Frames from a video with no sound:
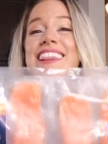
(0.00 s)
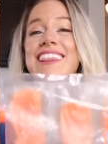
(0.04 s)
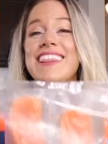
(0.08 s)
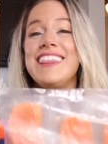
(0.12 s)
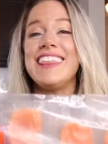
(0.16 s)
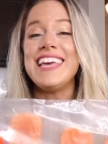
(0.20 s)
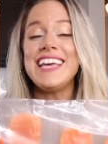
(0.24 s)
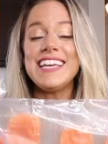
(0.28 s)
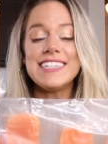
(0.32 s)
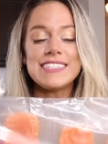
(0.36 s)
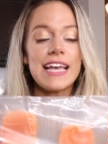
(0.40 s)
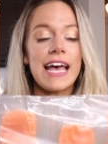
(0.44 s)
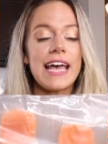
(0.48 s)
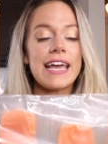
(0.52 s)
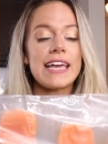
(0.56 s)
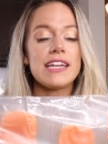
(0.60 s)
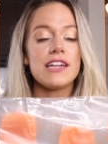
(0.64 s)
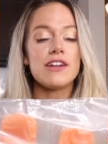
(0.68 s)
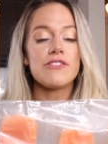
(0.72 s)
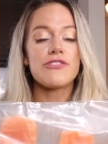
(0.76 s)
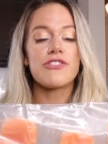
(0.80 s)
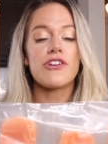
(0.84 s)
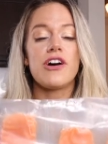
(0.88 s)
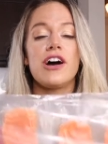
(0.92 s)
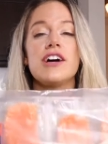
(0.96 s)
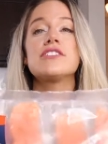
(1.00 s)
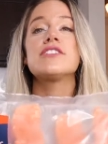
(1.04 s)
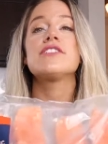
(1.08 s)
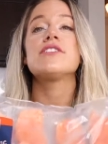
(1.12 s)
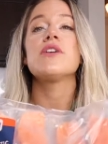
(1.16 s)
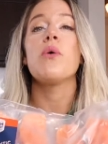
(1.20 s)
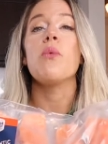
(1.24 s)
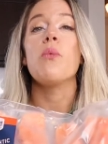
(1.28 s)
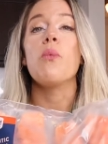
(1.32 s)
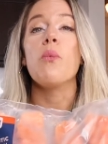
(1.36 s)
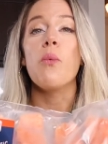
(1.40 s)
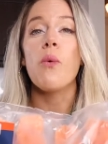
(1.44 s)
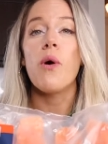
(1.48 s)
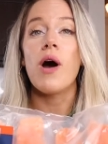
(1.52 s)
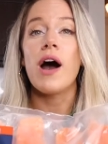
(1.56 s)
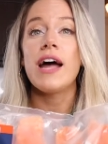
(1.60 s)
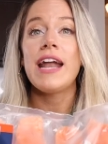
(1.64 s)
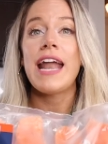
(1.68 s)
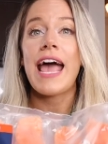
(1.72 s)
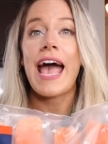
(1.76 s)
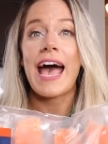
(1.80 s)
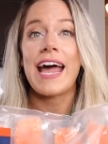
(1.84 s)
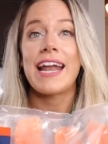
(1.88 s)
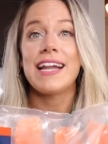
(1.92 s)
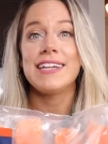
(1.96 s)
These I can defrost
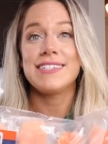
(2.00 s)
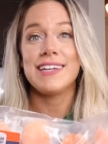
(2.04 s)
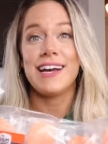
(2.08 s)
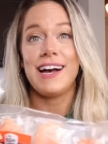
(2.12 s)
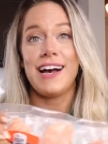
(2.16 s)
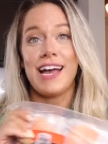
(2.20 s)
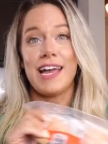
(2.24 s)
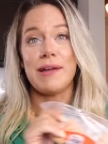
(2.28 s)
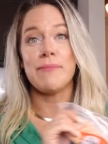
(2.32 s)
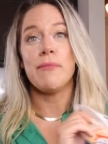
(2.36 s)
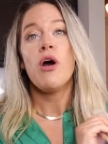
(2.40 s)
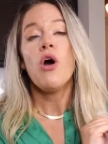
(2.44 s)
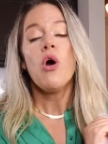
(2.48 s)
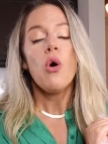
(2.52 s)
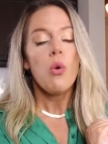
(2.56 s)
one at a time,